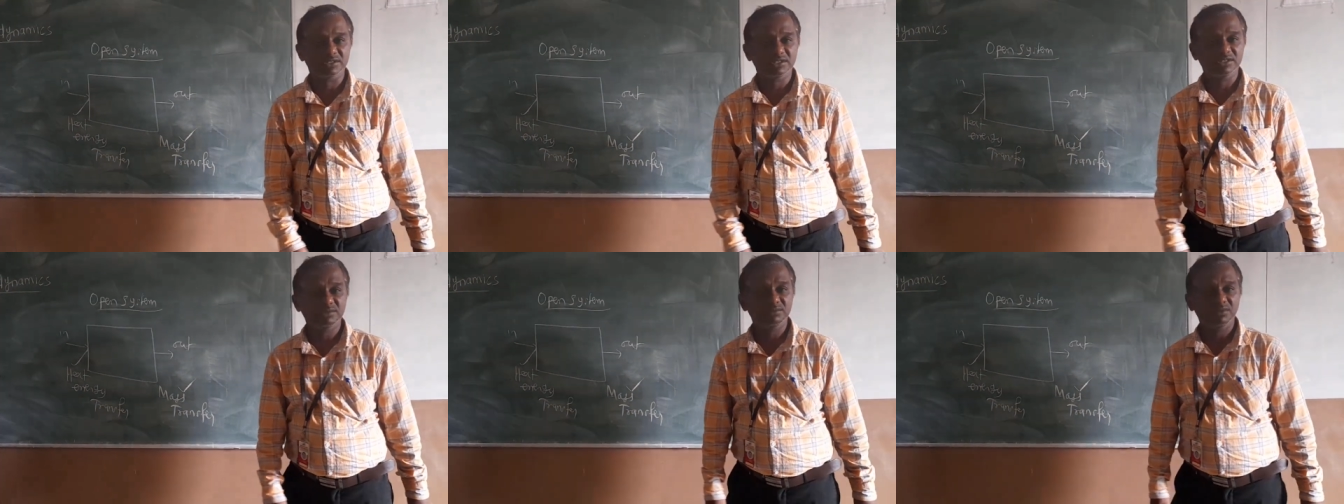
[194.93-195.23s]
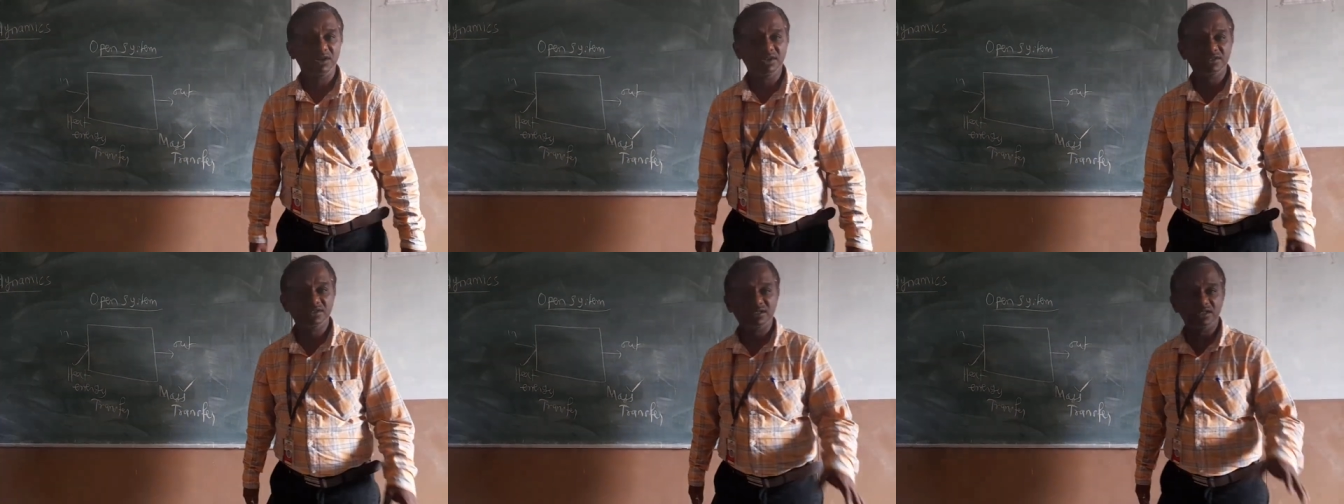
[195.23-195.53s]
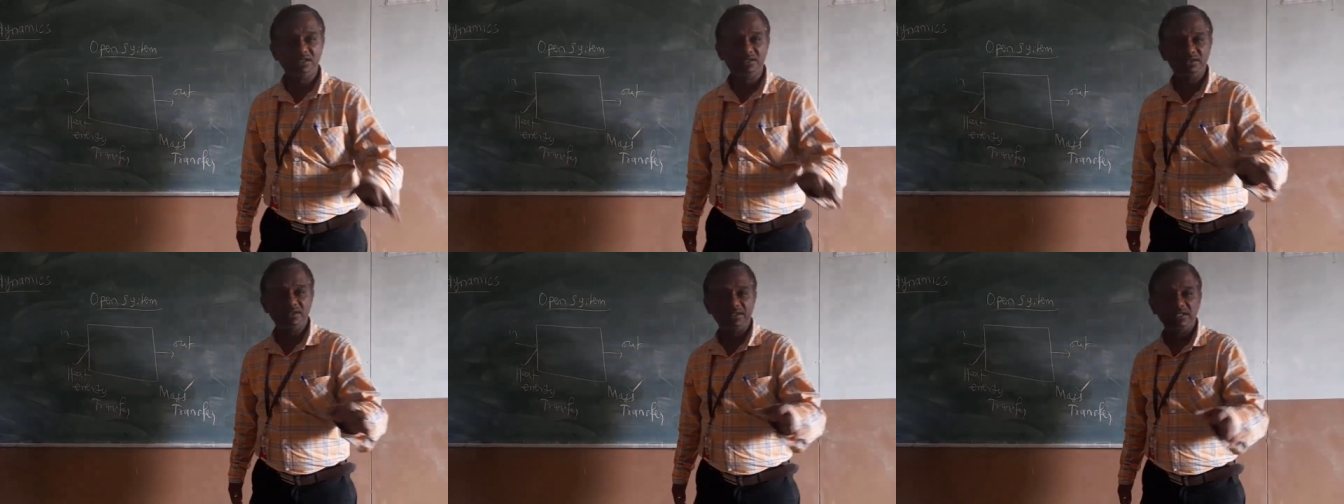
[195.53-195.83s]
In mass
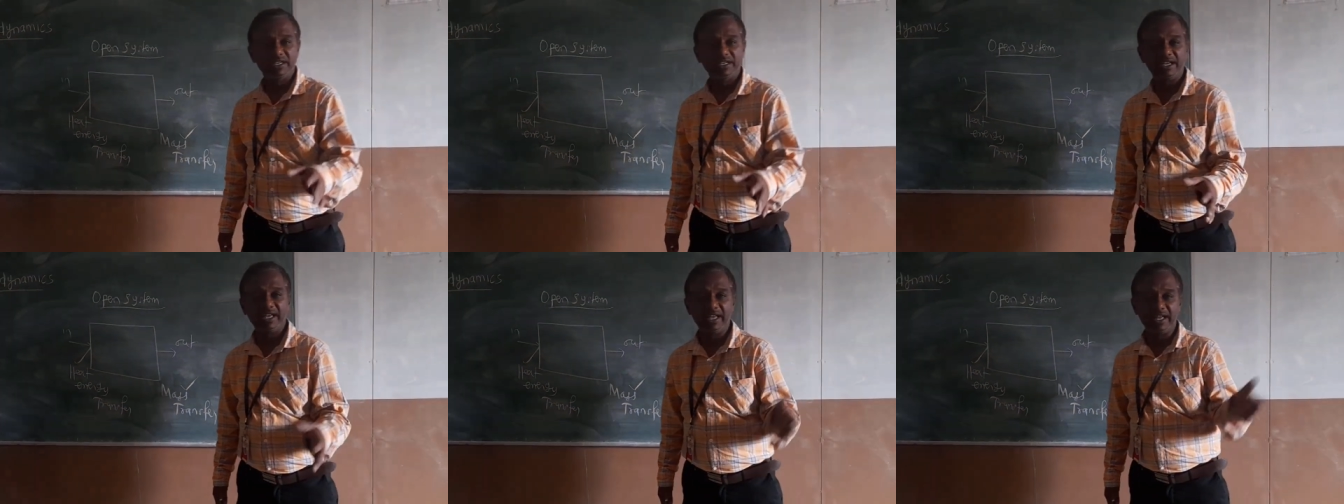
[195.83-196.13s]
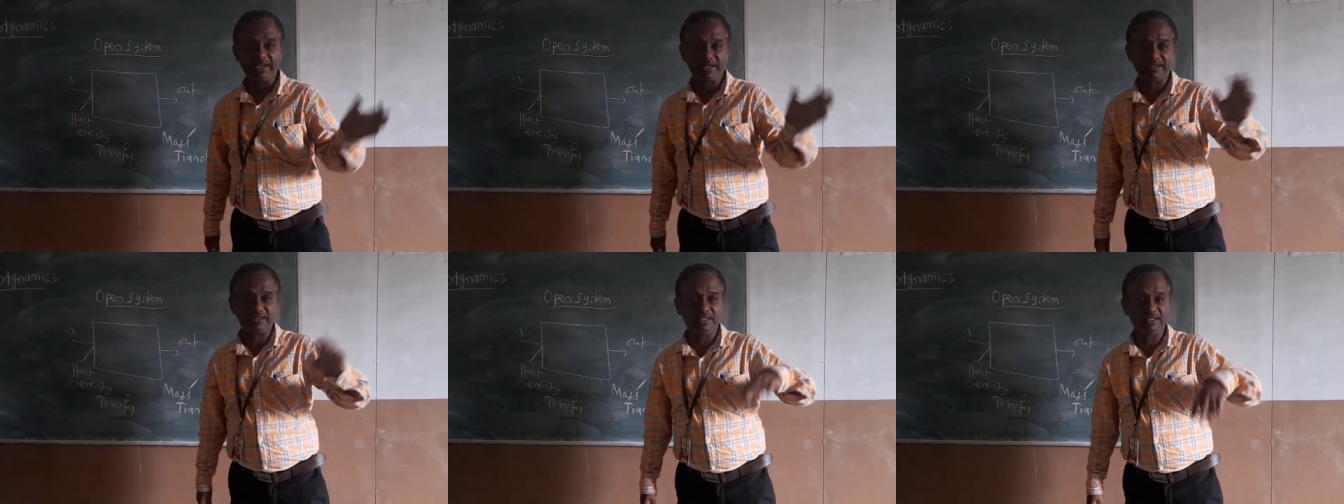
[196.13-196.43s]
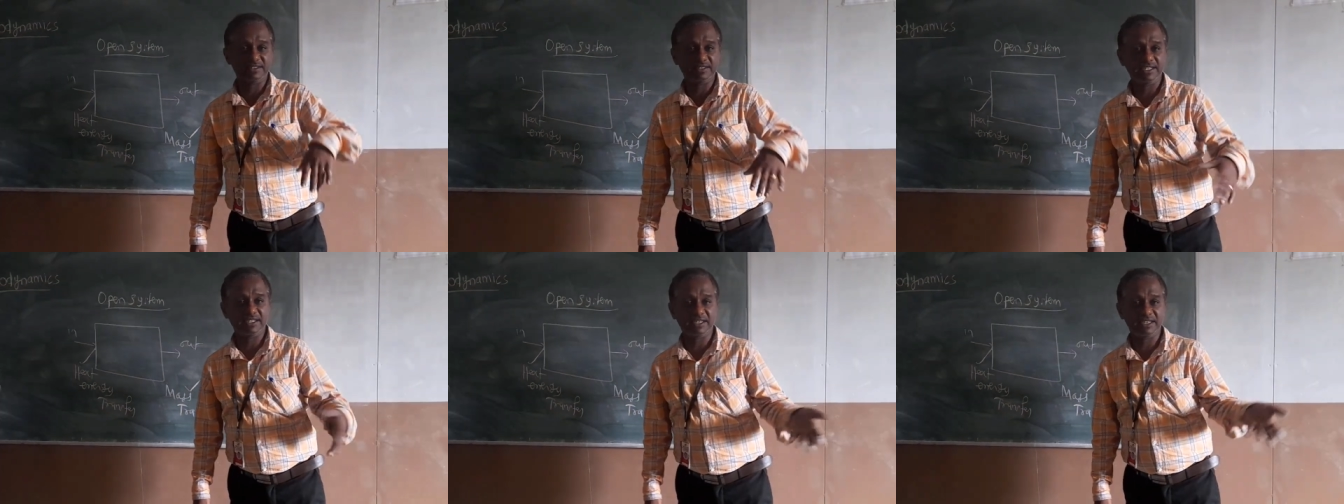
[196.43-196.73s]
transfer, the air, let's
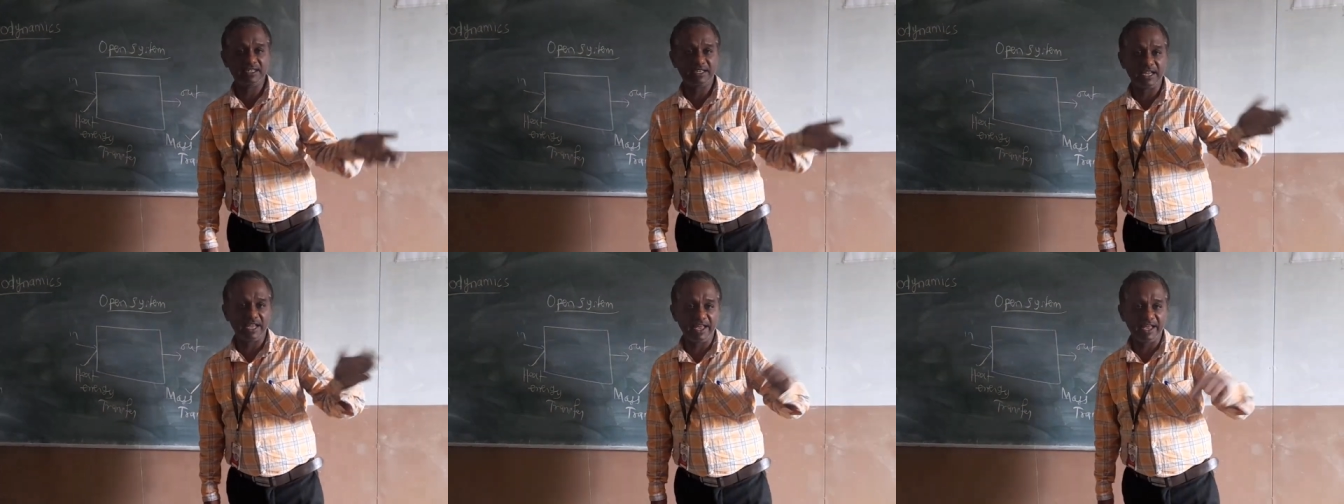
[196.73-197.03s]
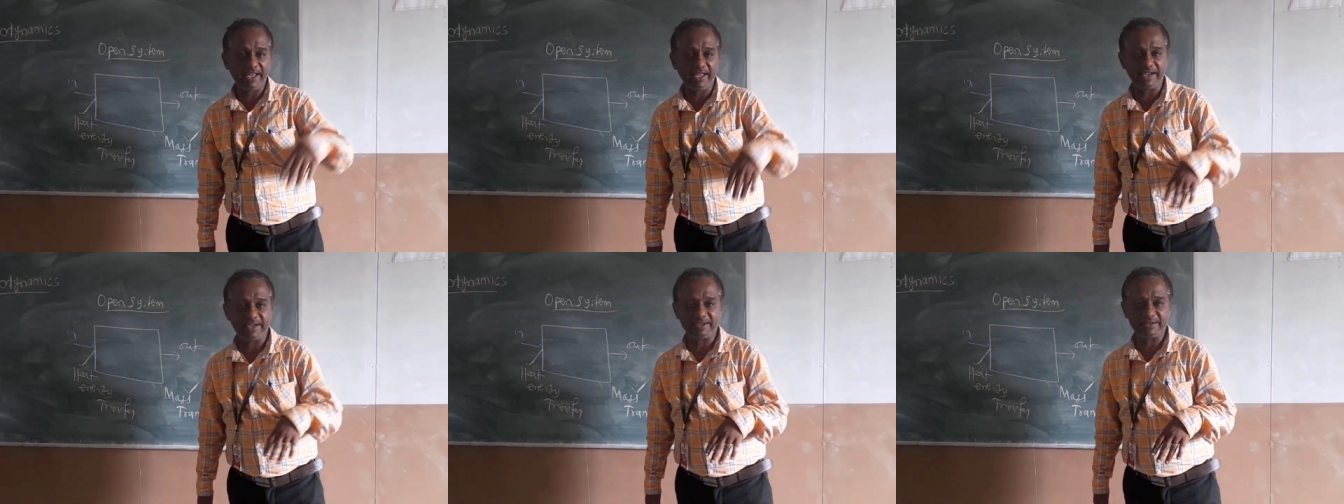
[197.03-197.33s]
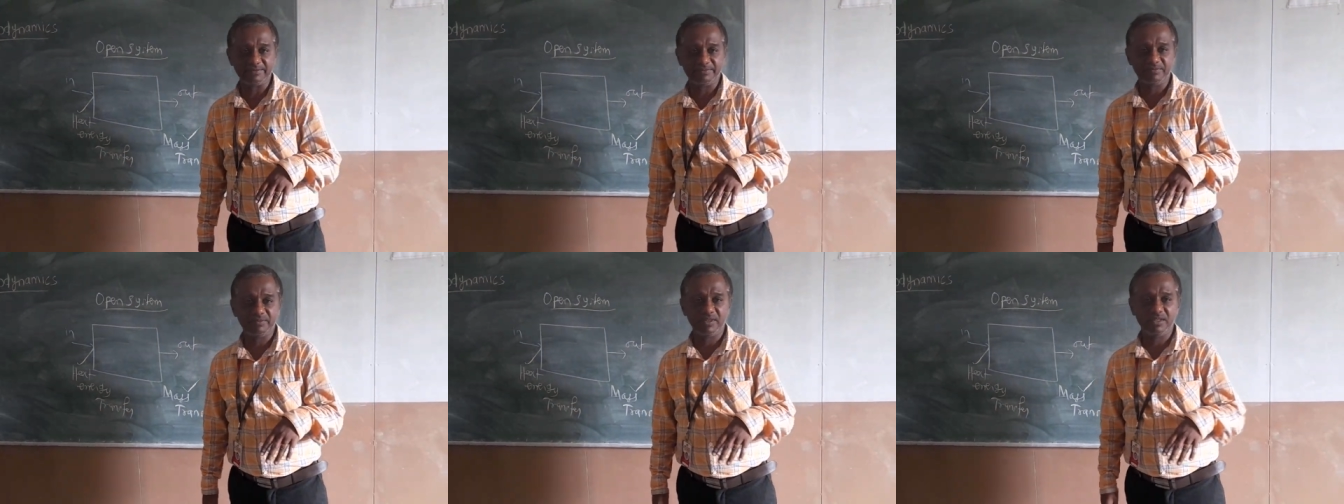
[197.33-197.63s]
take an
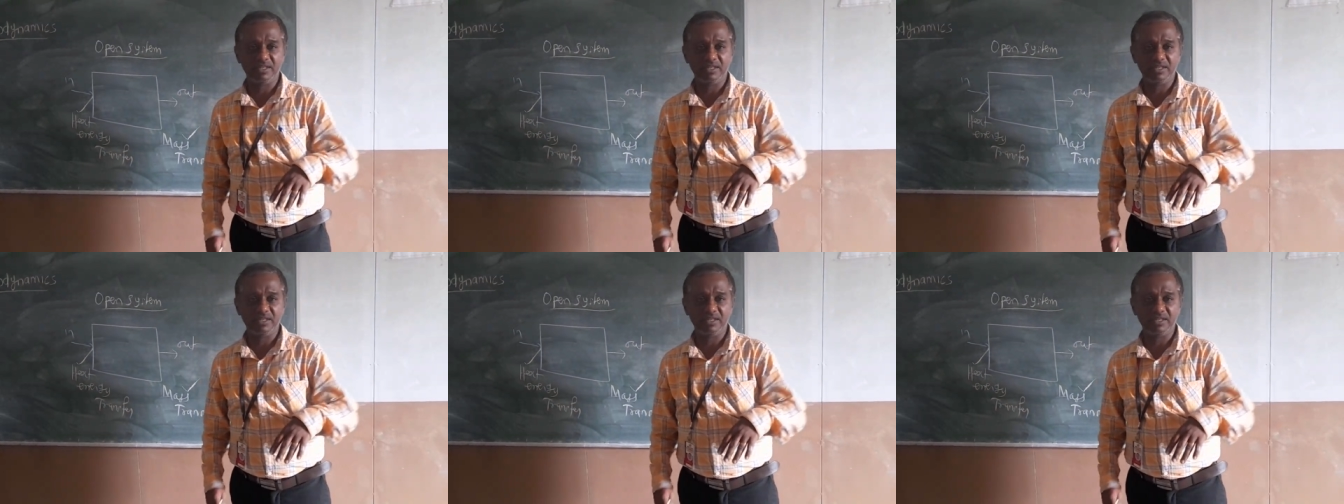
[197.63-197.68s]
air,